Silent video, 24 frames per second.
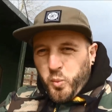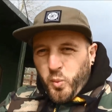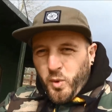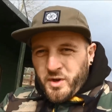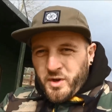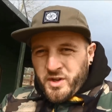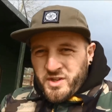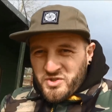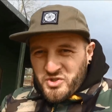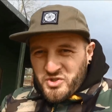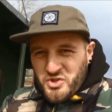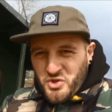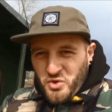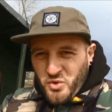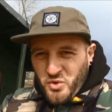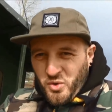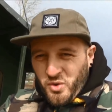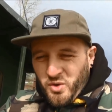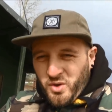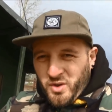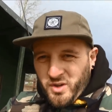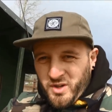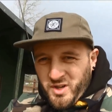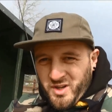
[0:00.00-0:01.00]
1 in
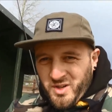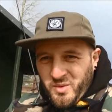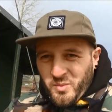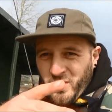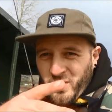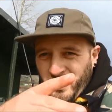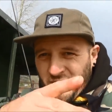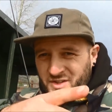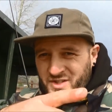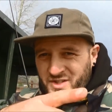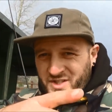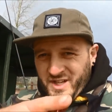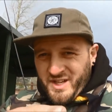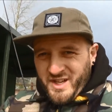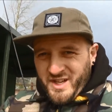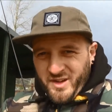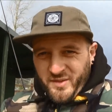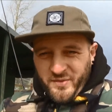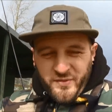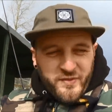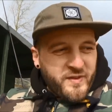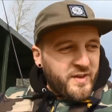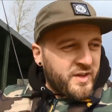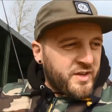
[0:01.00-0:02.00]
short, where we see
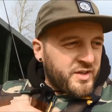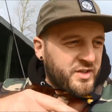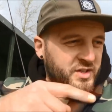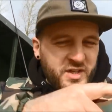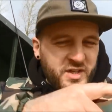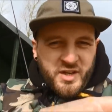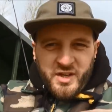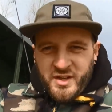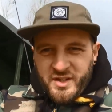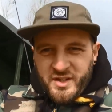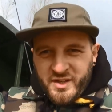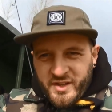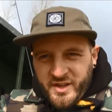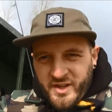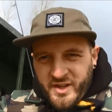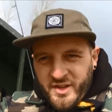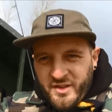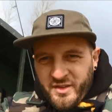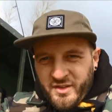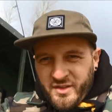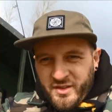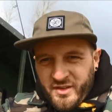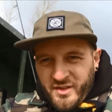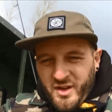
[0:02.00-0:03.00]
that fish,
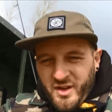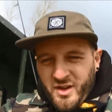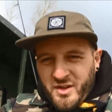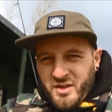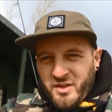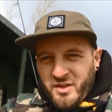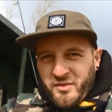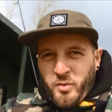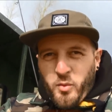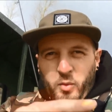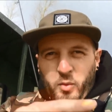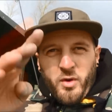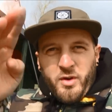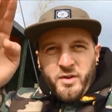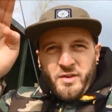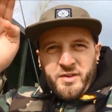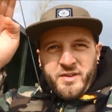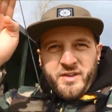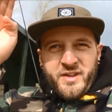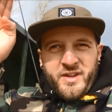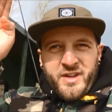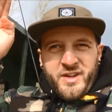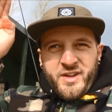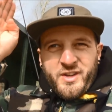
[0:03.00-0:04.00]
another one
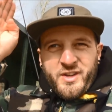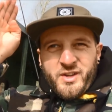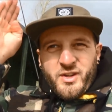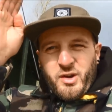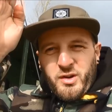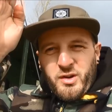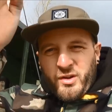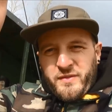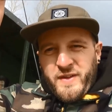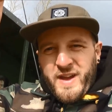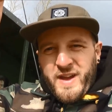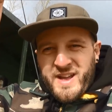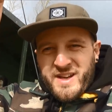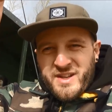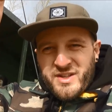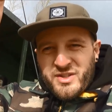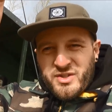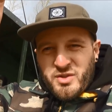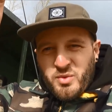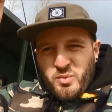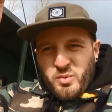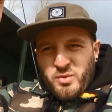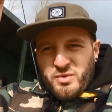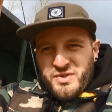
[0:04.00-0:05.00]
kind of
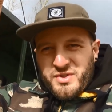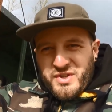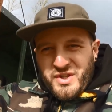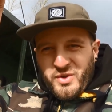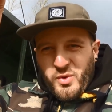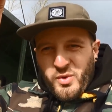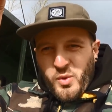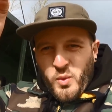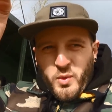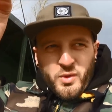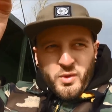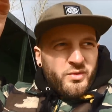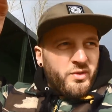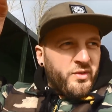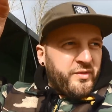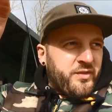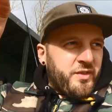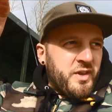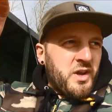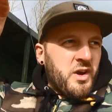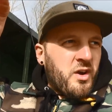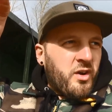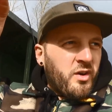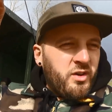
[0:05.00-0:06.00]
headed towards the corner of
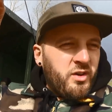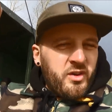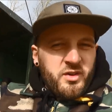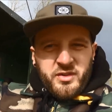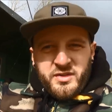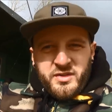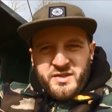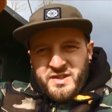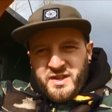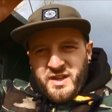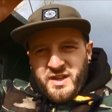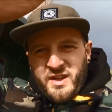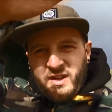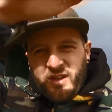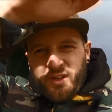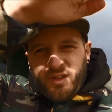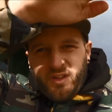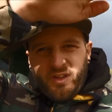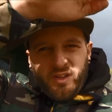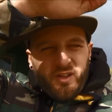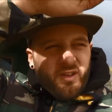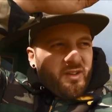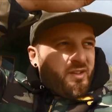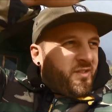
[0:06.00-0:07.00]
the island,
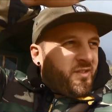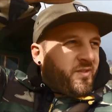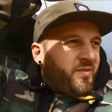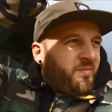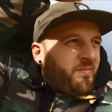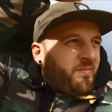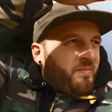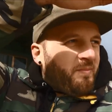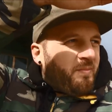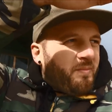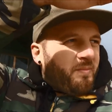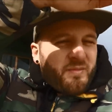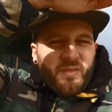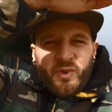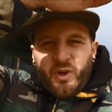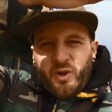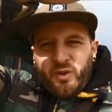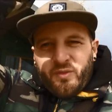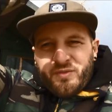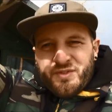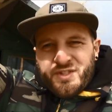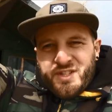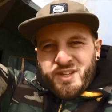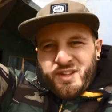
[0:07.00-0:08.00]

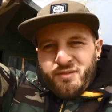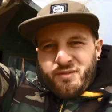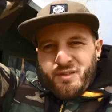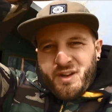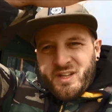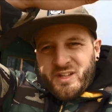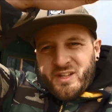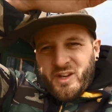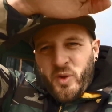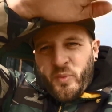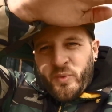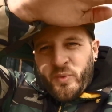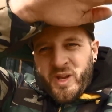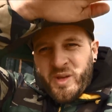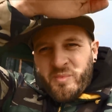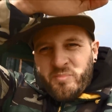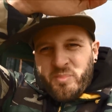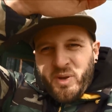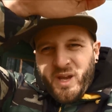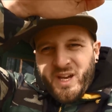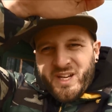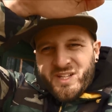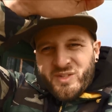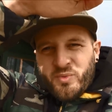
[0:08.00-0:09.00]
obviously there ain't no one
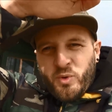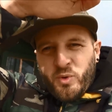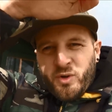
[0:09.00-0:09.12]
in pegs